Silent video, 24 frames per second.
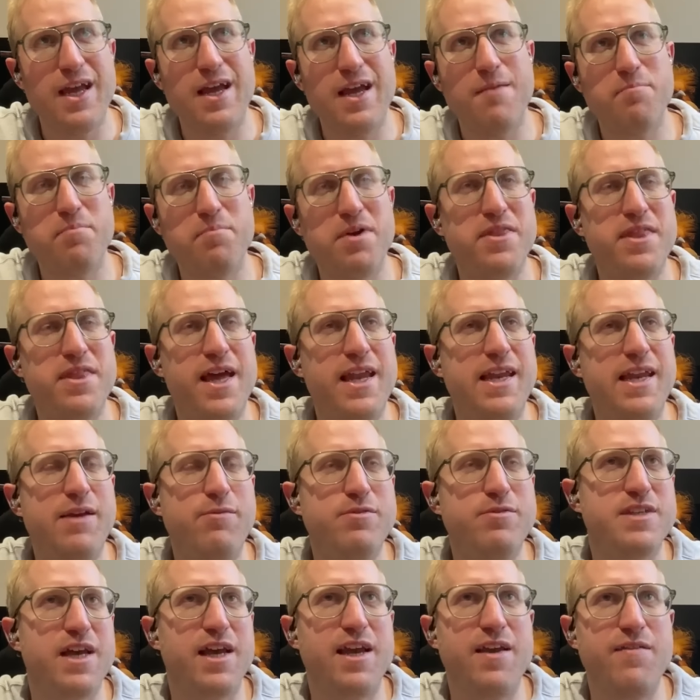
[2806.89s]
but then he
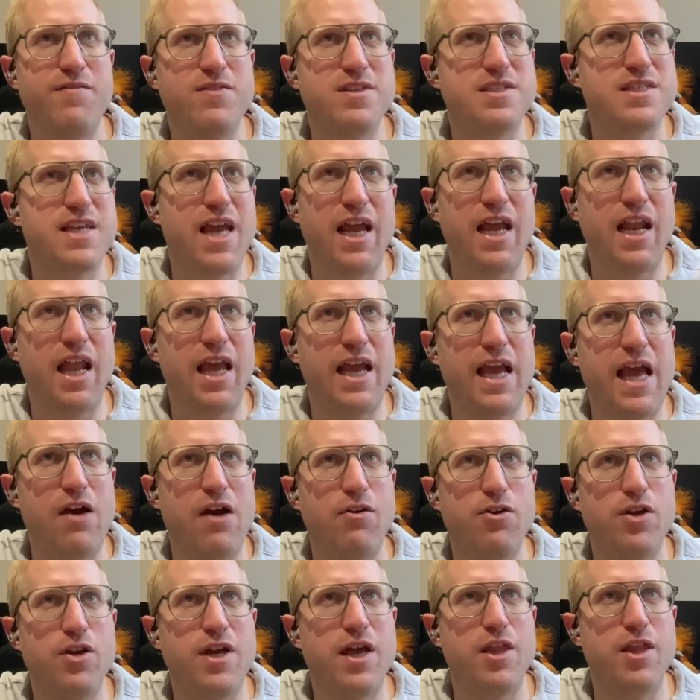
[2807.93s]
was like, you been saying like, how do
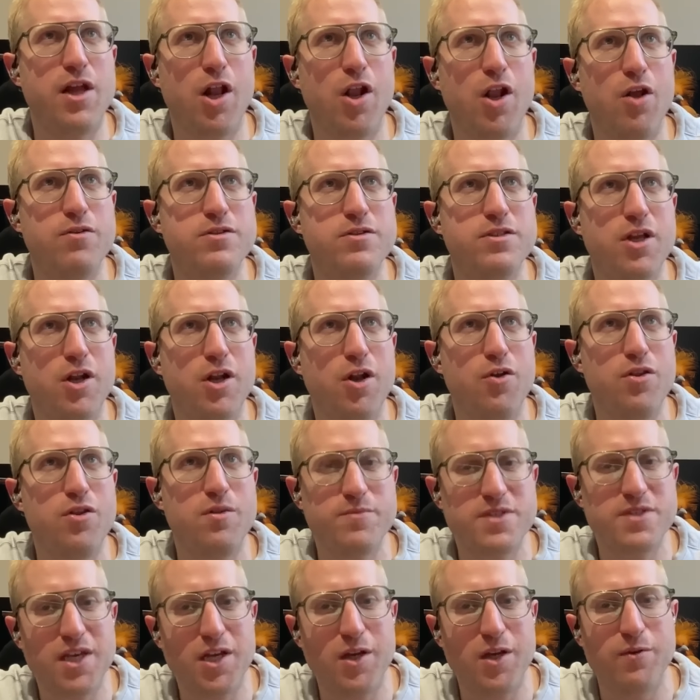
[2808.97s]
you get the clones to clone
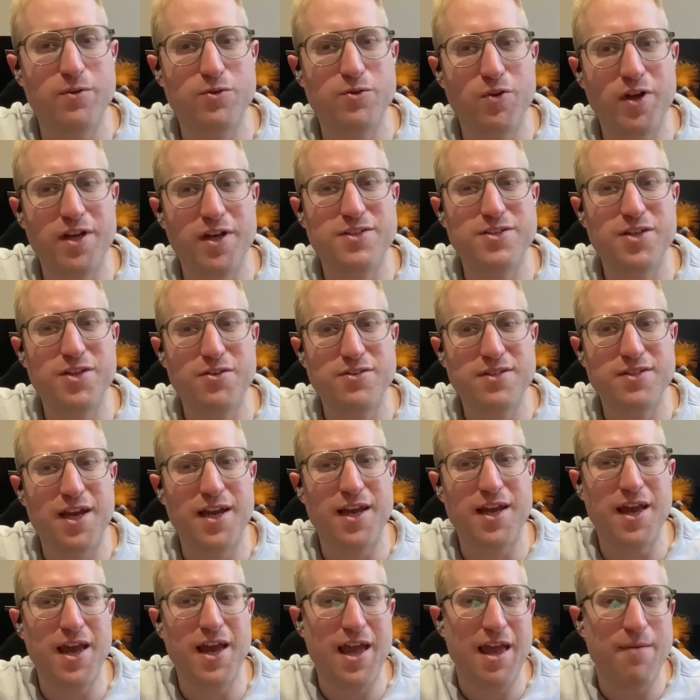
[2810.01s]
themselves, right? So it's like,
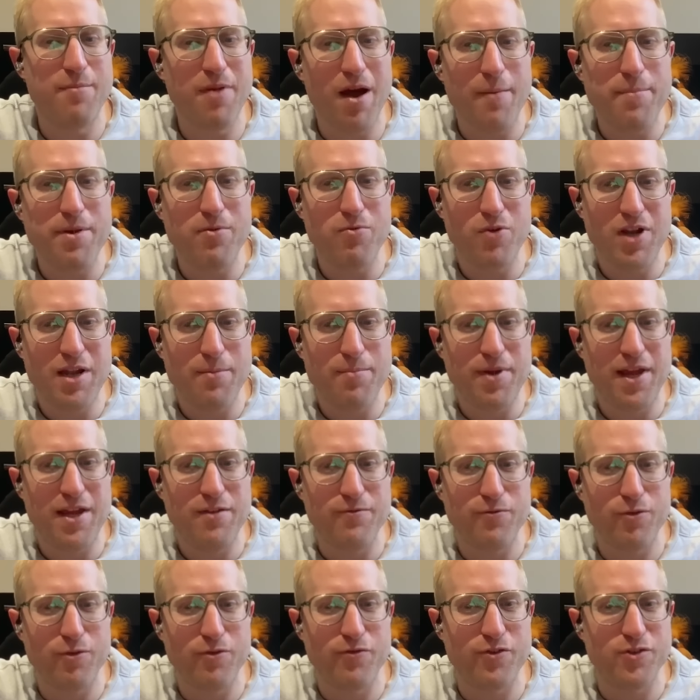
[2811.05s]
it might be really
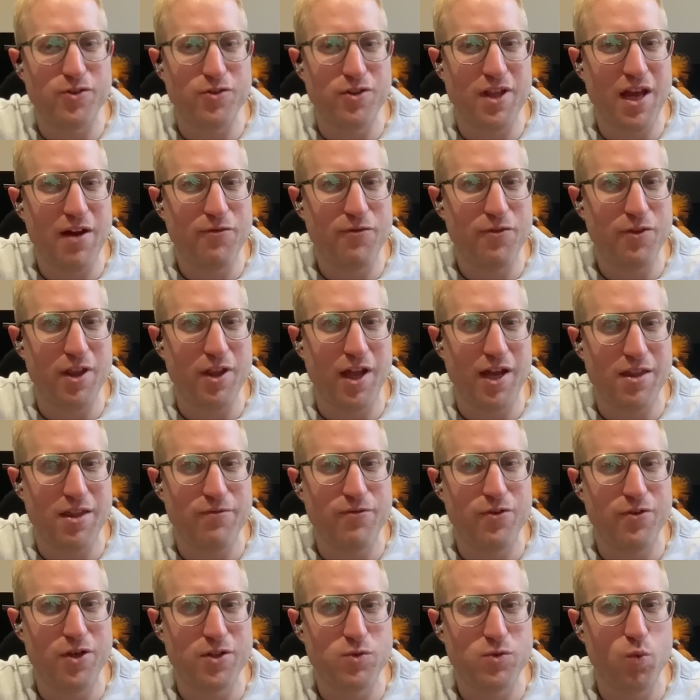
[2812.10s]
painful to do that for like the
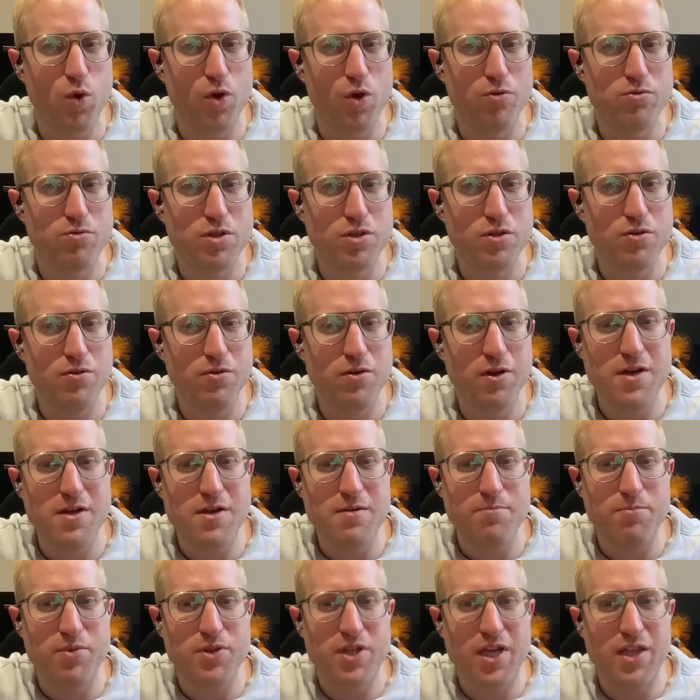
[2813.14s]
first 1 or 2,
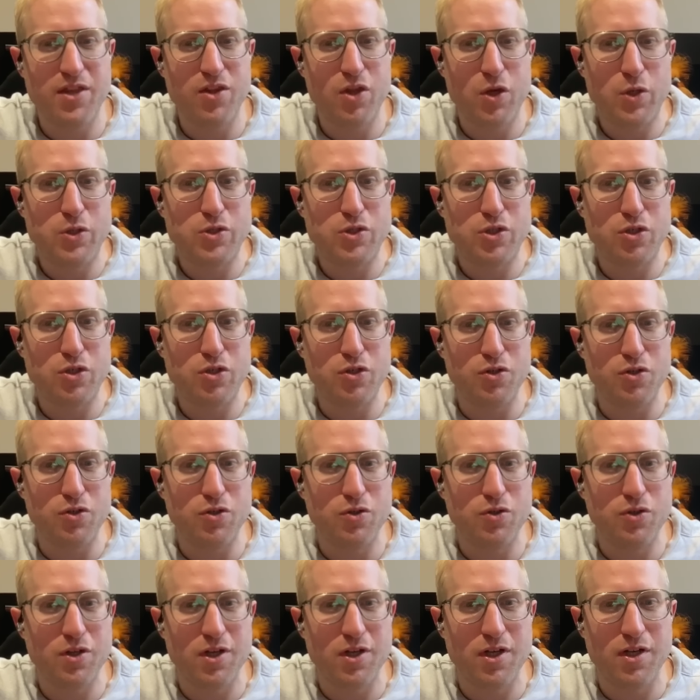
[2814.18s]
but then those
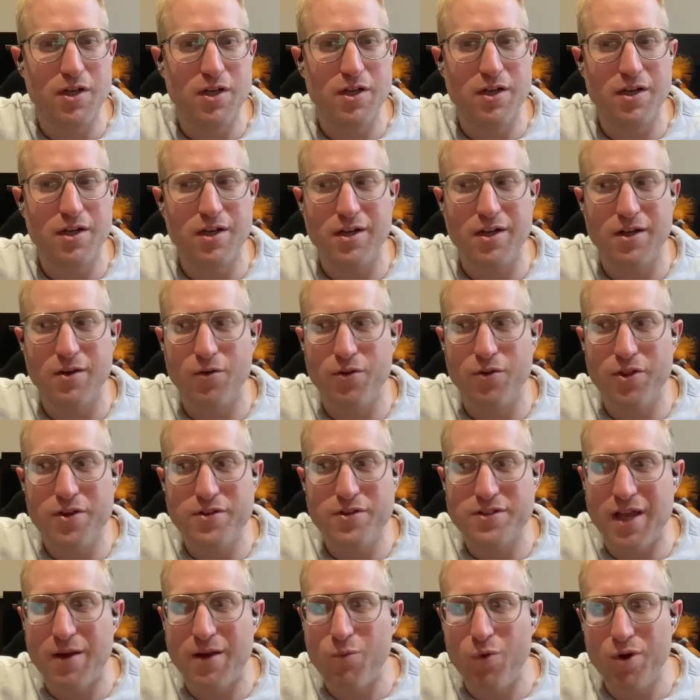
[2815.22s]
2, or
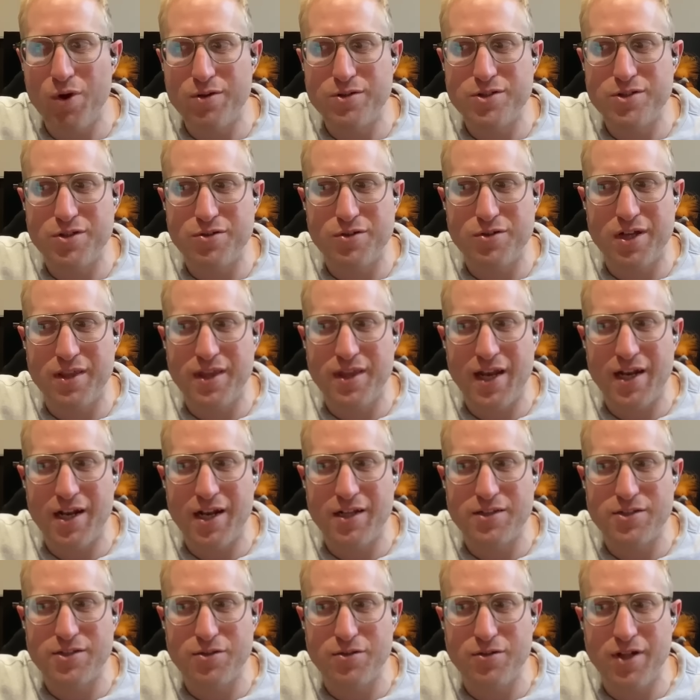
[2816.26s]
those like 1 or 2 can then
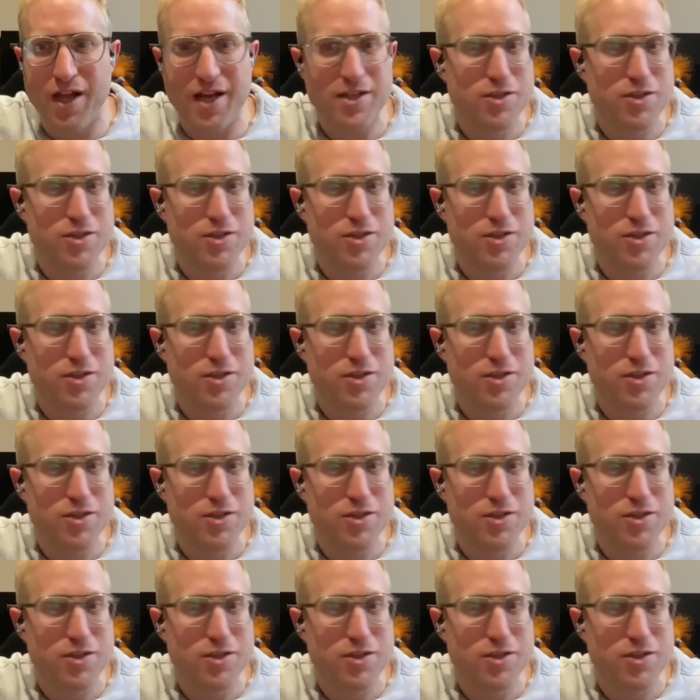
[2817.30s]
do like